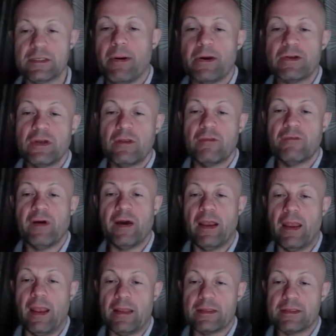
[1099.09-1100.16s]
budget and
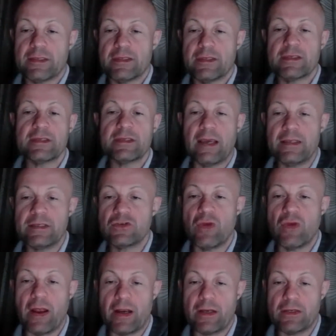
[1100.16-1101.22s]
finance, site
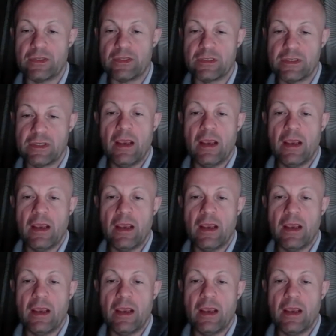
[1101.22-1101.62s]
strategies,